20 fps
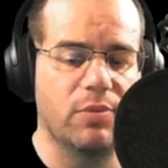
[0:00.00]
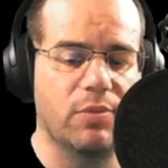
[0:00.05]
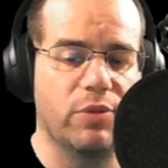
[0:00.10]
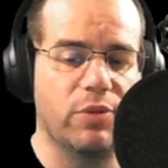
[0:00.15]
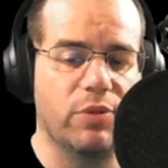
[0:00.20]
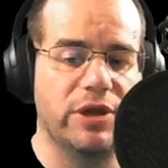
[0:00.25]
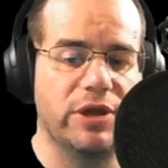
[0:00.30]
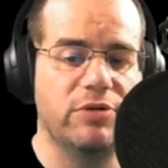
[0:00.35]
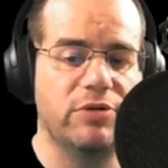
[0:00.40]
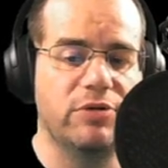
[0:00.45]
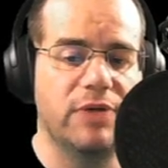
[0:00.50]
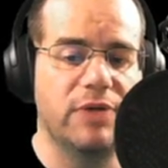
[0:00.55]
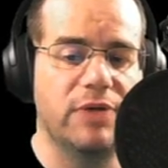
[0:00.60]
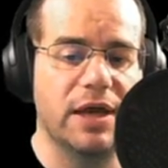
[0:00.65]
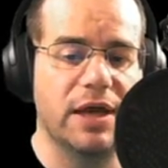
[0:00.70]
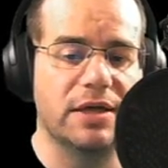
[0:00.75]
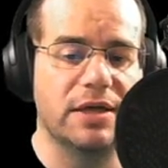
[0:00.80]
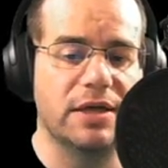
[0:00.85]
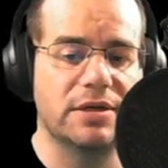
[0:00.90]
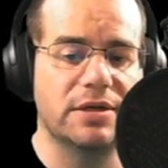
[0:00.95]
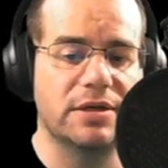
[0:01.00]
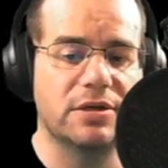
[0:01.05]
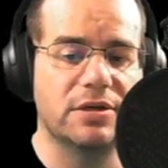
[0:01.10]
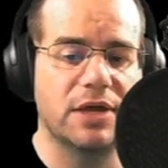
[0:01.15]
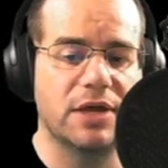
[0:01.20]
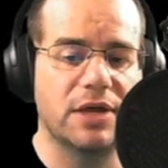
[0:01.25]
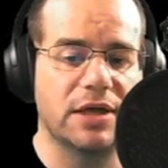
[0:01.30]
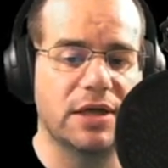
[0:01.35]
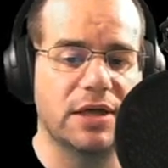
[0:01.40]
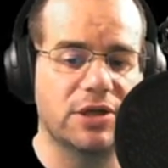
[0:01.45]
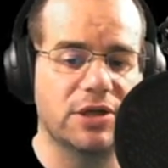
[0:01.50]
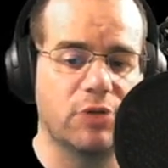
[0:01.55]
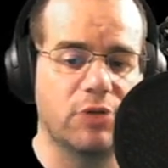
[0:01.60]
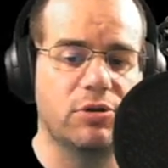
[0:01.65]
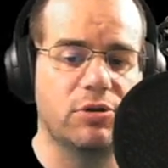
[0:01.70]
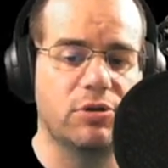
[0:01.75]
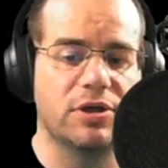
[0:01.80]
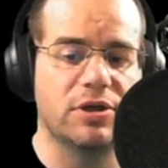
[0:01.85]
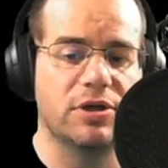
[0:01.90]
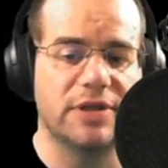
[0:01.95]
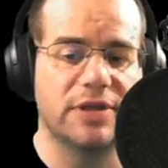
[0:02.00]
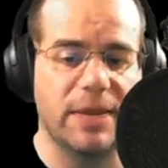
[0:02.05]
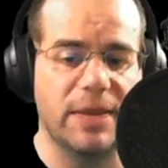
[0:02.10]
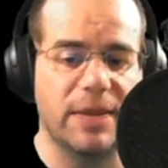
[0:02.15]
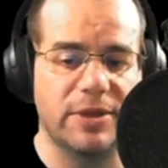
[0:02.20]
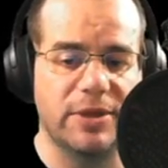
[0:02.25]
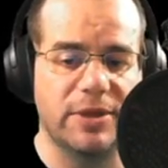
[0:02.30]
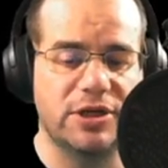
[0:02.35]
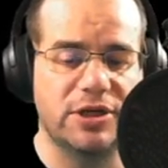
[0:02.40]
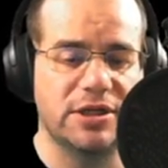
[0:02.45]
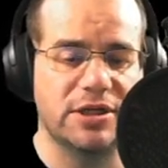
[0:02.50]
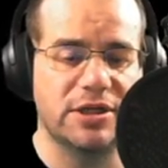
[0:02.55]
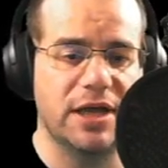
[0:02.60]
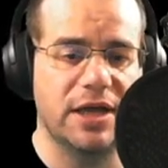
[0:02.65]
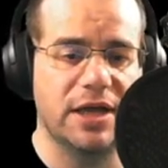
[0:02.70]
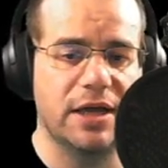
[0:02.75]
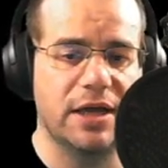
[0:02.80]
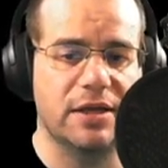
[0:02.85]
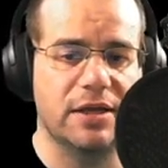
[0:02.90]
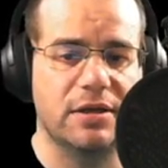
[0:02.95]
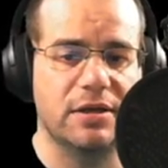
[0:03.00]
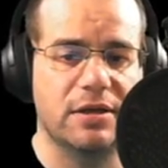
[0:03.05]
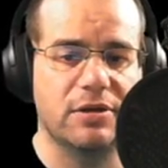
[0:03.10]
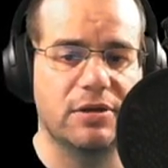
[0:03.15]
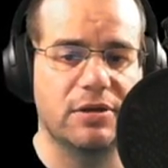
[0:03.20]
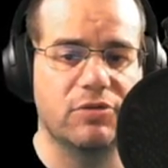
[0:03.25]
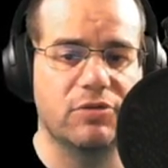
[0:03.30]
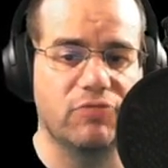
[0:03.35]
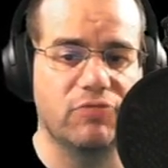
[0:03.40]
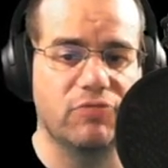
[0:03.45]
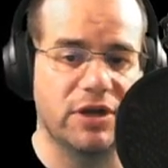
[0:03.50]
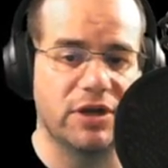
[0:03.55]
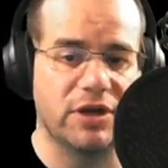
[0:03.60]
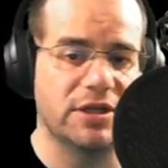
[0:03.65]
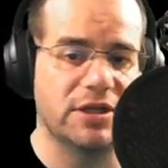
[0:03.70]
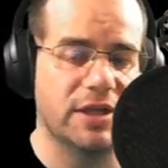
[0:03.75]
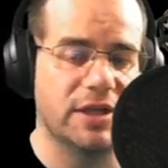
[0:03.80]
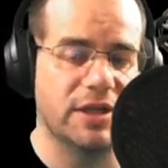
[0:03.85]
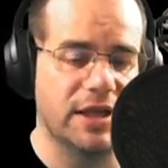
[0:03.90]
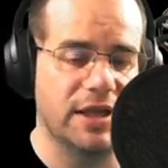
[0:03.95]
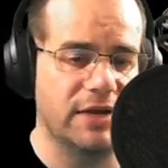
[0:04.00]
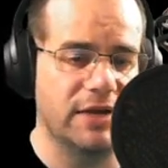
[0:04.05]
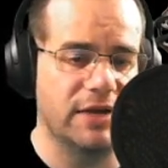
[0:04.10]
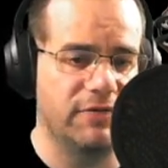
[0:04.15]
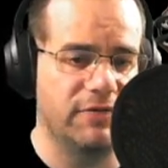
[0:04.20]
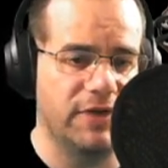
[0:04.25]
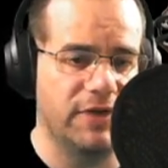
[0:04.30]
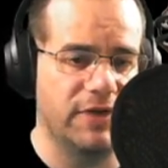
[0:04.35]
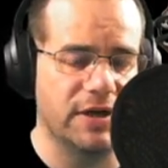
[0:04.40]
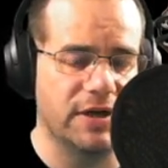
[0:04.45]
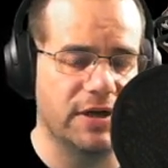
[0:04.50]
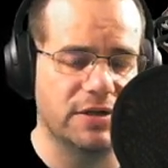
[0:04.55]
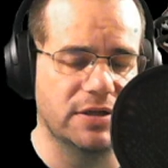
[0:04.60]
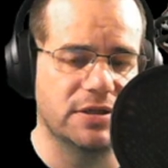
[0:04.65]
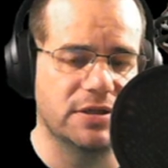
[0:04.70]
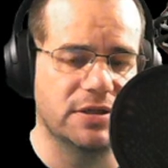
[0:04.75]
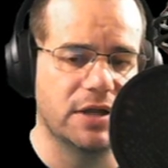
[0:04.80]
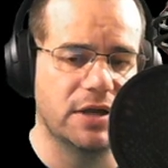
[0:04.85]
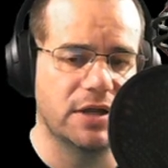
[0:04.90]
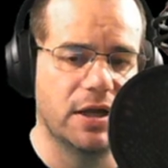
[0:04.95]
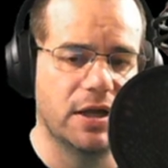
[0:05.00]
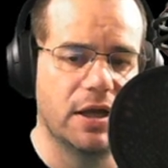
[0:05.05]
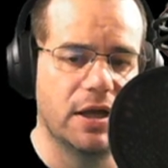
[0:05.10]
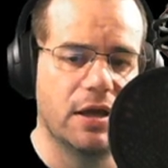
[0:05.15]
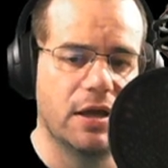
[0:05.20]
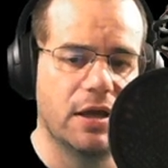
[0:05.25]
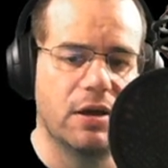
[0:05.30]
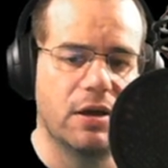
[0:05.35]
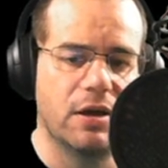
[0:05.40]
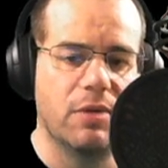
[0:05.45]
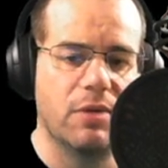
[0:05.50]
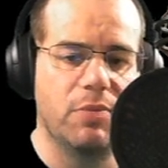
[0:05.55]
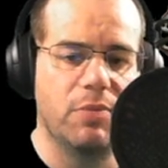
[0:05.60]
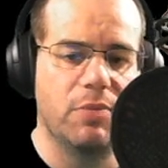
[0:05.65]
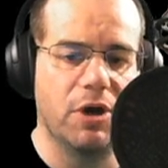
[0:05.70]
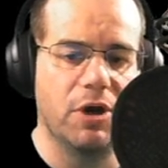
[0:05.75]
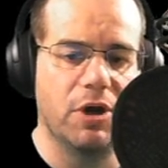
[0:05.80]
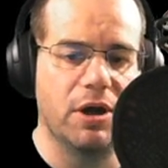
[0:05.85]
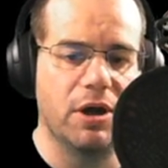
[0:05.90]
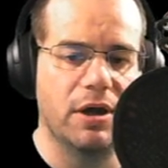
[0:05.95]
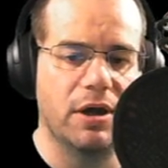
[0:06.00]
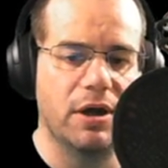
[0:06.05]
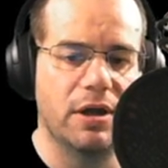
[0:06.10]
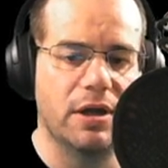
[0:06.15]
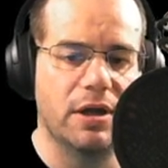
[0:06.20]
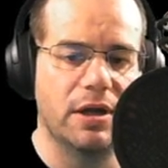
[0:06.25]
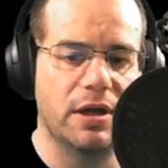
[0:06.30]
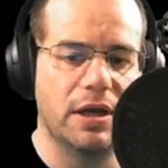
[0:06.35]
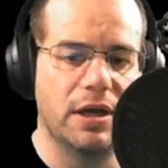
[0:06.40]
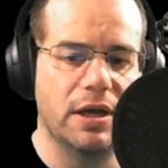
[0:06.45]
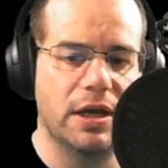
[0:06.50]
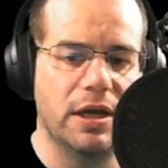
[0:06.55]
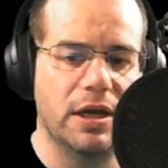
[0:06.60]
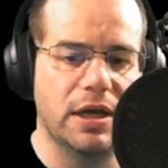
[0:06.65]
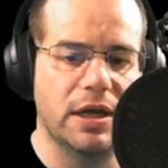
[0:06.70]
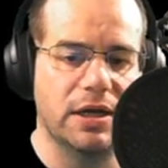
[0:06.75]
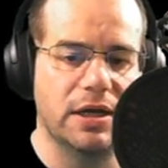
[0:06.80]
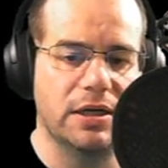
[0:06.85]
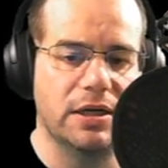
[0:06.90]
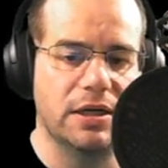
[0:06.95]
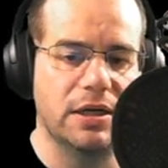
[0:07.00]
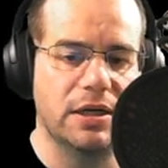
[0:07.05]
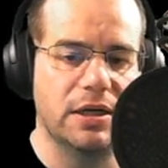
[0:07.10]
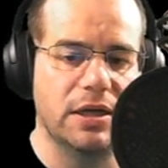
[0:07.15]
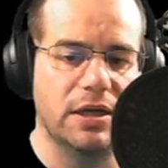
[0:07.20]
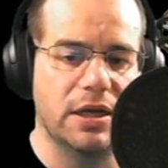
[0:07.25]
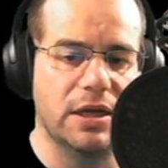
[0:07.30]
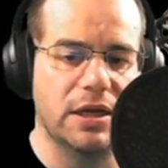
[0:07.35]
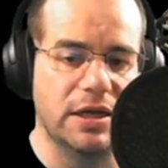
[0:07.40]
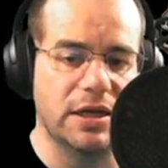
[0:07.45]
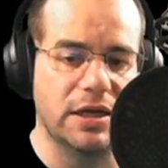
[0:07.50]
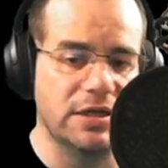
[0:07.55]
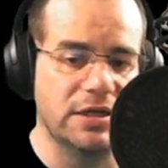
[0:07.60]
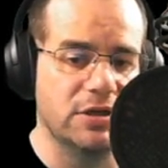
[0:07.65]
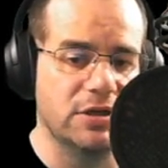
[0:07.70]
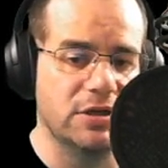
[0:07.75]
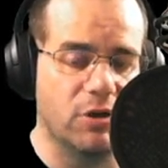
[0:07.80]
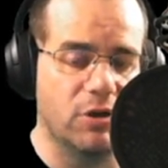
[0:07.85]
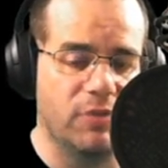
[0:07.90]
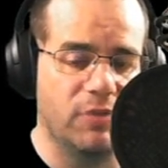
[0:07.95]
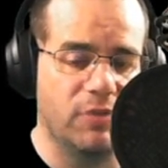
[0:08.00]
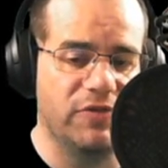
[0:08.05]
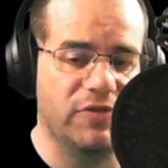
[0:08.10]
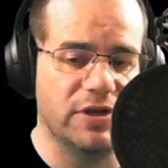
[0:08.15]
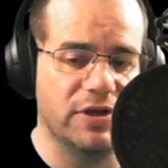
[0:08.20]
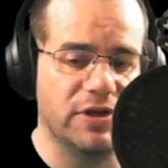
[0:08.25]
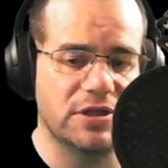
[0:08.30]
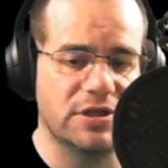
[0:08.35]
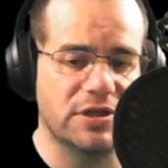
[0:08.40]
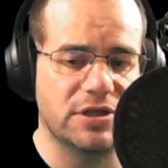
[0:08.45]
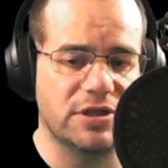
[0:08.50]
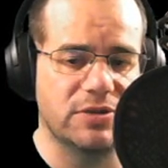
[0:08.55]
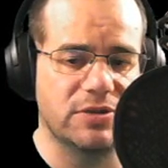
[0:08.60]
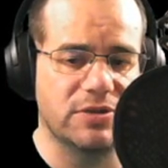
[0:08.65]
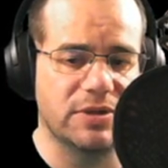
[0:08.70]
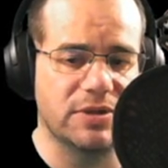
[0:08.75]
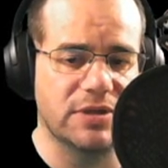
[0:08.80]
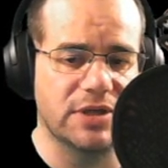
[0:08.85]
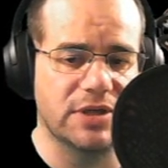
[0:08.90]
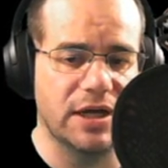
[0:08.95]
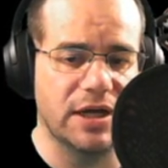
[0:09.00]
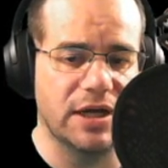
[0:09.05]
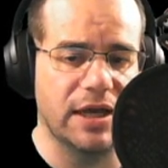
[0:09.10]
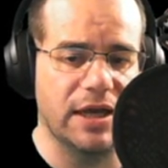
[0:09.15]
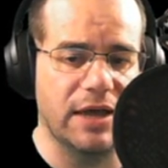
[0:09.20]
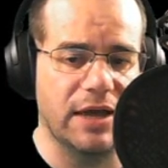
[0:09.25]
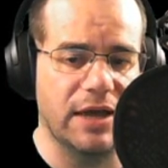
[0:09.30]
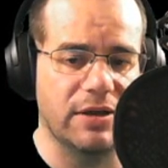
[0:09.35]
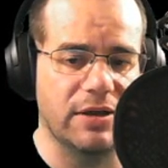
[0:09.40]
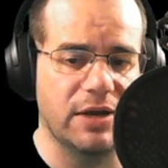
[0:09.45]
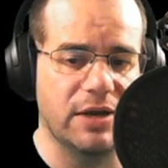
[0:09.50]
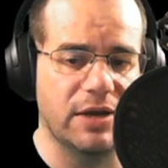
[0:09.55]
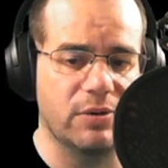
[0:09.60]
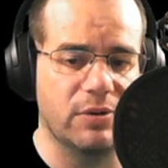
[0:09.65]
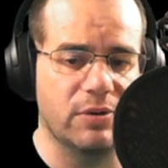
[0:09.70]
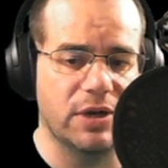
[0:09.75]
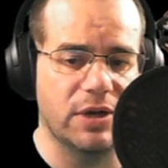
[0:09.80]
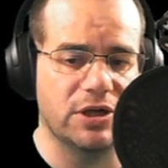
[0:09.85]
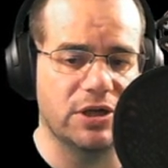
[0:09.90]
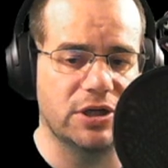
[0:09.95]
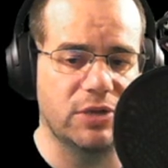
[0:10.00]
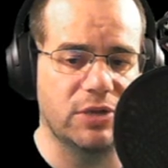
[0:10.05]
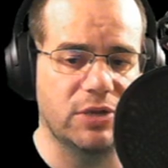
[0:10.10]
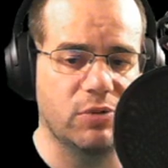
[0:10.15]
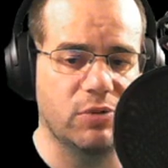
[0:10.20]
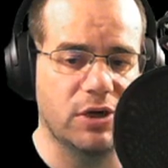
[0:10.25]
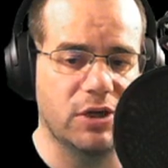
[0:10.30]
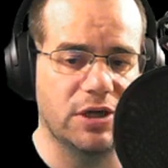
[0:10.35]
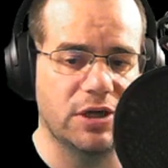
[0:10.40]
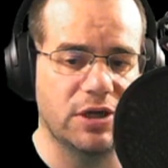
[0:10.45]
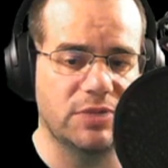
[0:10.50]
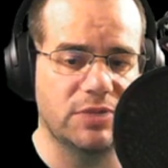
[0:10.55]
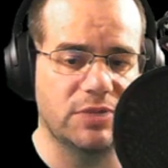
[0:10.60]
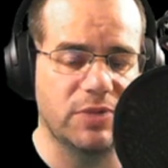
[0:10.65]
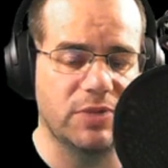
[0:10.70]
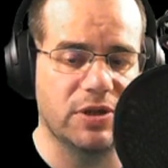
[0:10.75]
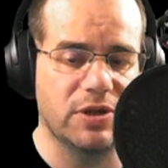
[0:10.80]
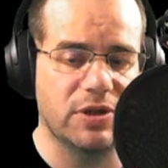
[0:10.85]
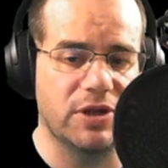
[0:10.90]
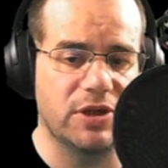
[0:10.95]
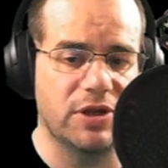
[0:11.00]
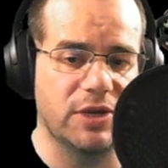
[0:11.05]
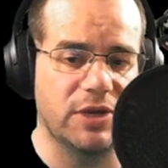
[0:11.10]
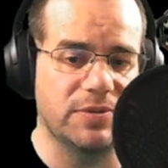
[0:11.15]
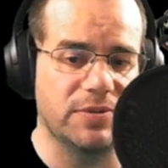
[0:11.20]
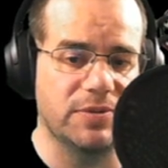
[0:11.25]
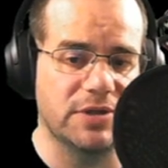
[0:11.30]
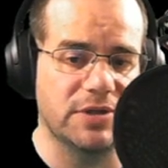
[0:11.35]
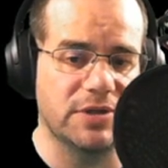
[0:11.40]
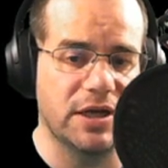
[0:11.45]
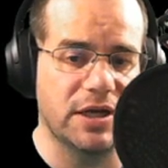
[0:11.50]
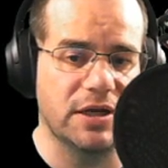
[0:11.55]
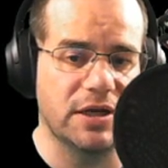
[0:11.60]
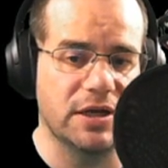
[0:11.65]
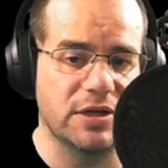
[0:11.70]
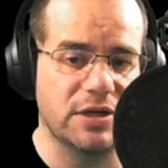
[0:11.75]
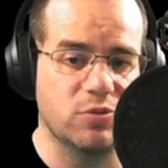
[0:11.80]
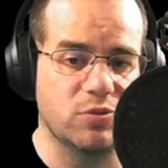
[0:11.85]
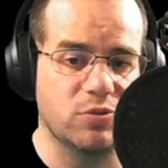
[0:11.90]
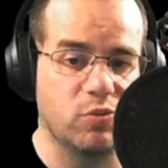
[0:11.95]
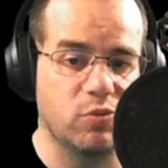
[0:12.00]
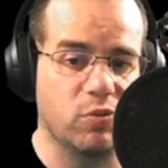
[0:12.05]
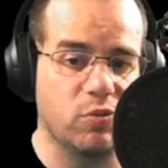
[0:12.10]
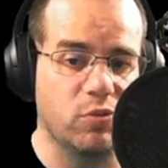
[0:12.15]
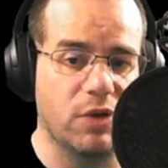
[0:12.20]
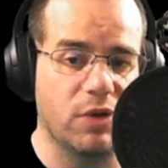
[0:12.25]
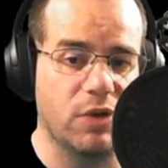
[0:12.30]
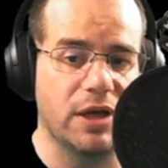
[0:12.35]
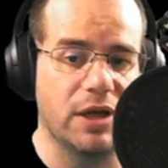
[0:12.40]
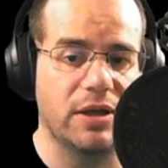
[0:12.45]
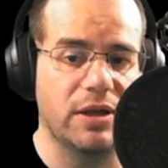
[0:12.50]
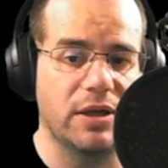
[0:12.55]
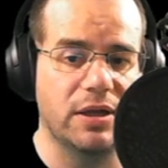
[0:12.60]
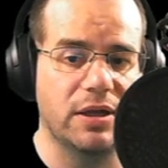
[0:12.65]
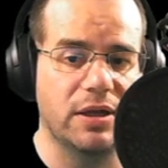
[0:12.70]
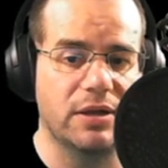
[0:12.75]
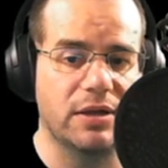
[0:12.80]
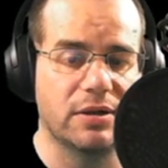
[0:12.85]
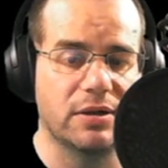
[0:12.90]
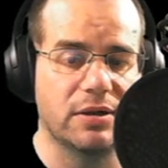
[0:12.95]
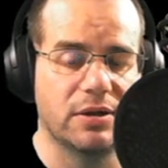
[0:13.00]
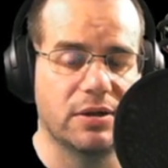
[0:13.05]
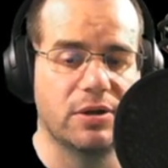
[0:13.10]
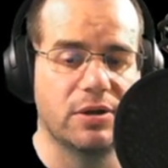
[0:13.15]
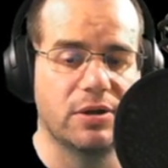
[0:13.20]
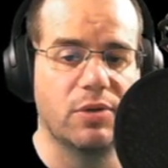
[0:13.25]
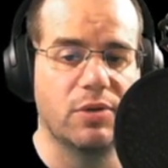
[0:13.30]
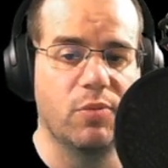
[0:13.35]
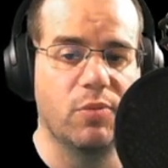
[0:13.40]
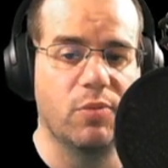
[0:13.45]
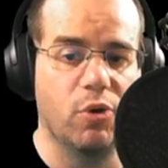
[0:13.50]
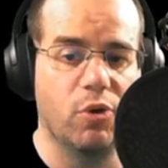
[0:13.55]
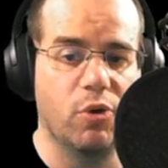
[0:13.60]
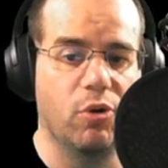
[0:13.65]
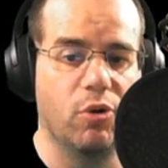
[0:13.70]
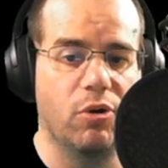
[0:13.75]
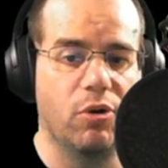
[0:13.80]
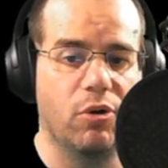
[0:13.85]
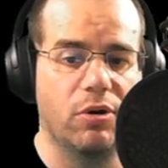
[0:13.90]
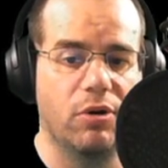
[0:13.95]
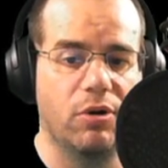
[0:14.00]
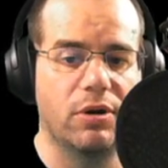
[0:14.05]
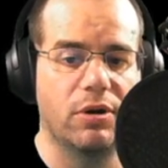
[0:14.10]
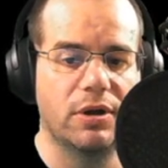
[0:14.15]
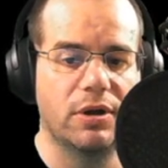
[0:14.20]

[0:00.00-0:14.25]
when you get a total damage attack greater than their defense. But it isn't obvious as to exactly how that actually works, but 30% is way more